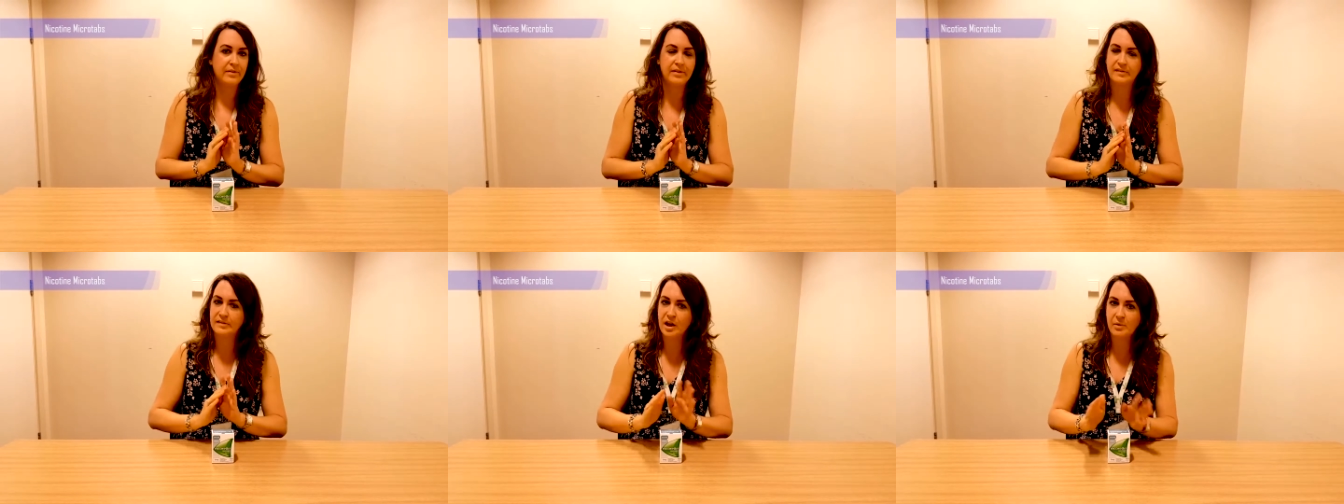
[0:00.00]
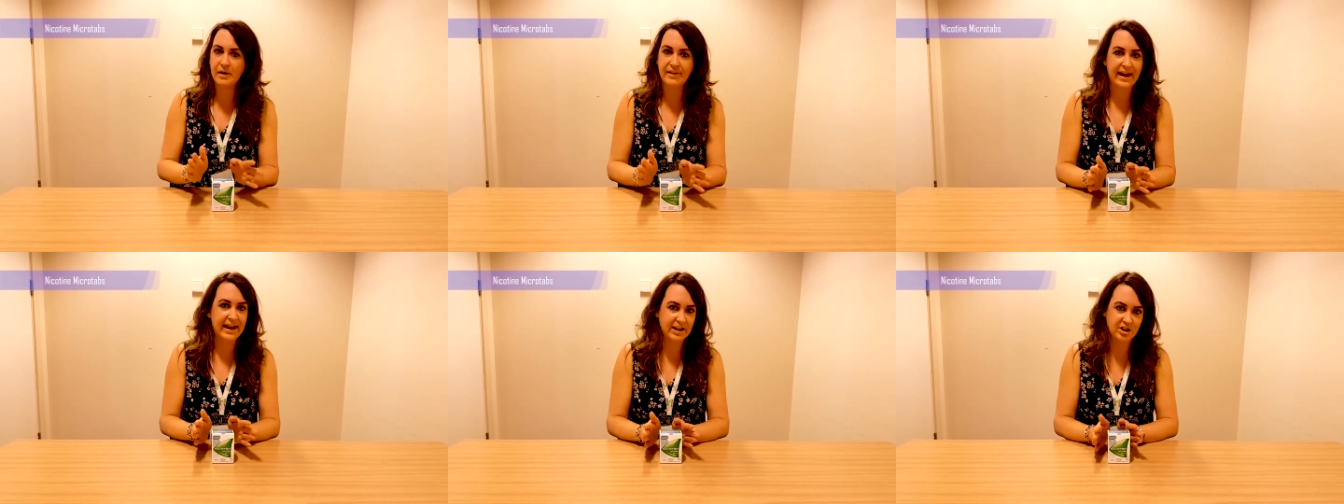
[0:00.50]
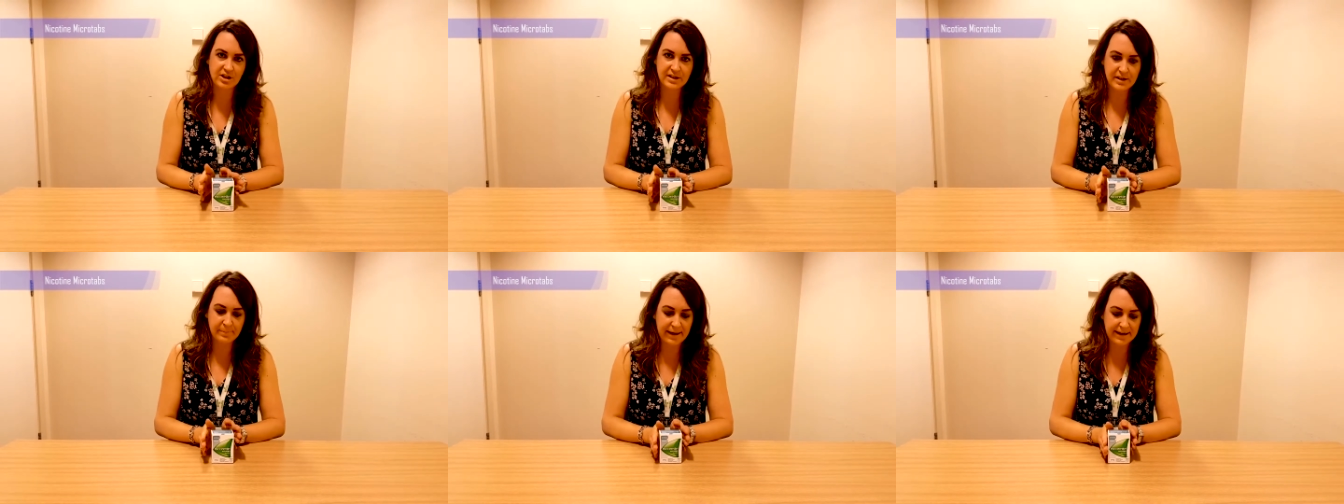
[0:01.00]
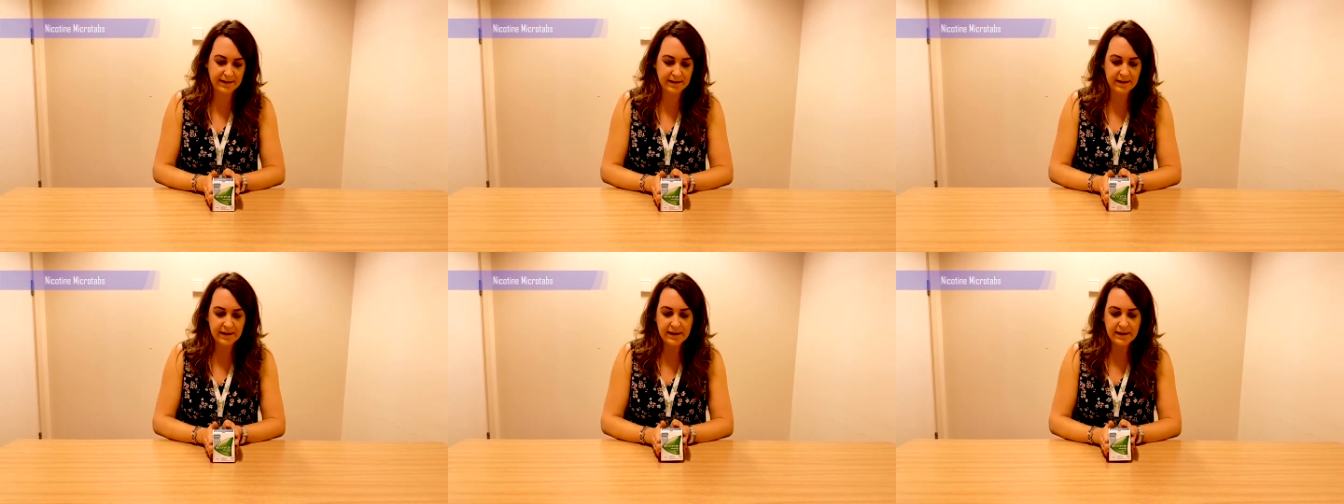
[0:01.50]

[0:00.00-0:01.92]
There's no other action to make.